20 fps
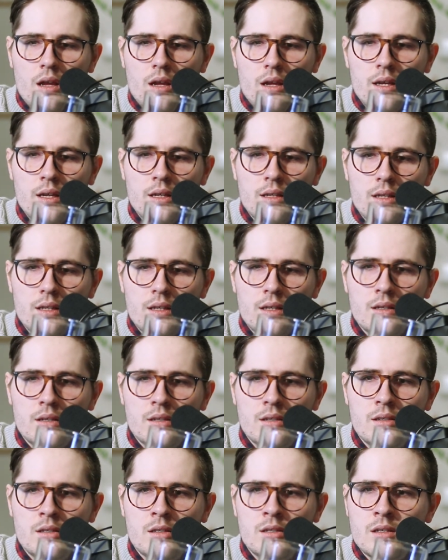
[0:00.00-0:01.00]
It
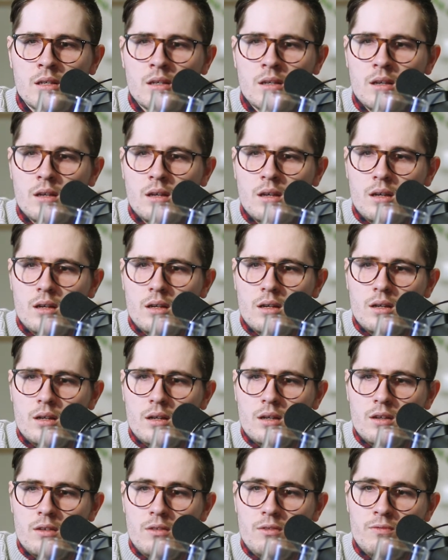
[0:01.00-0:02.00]
is
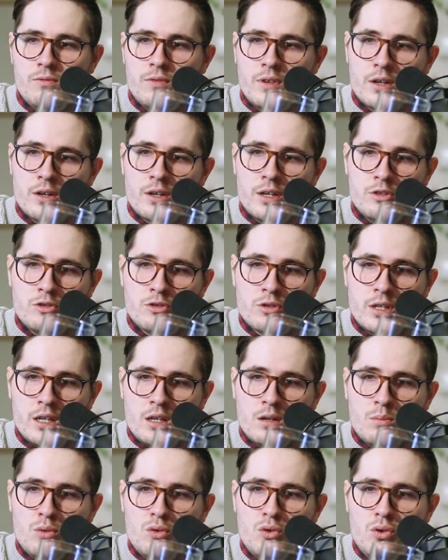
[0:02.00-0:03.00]
very
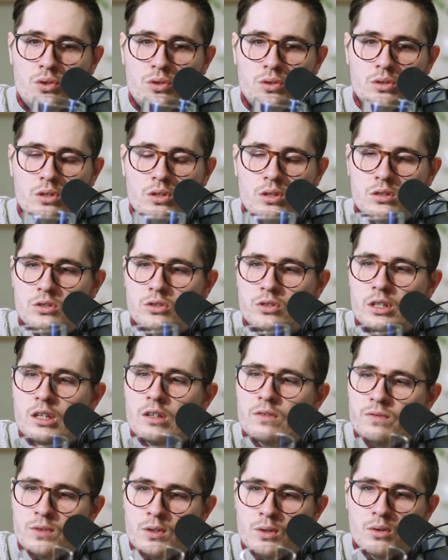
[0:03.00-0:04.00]
drinkable. You could
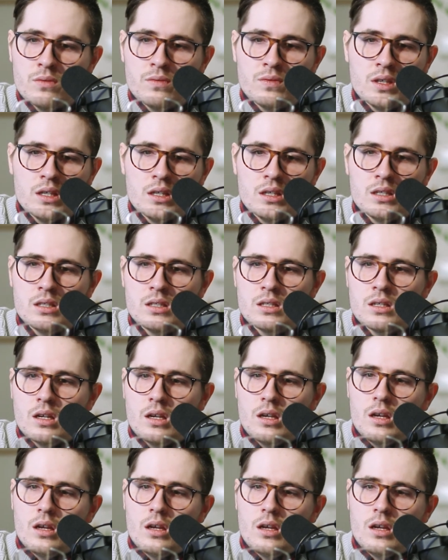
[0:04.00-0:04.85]
drink a few of these.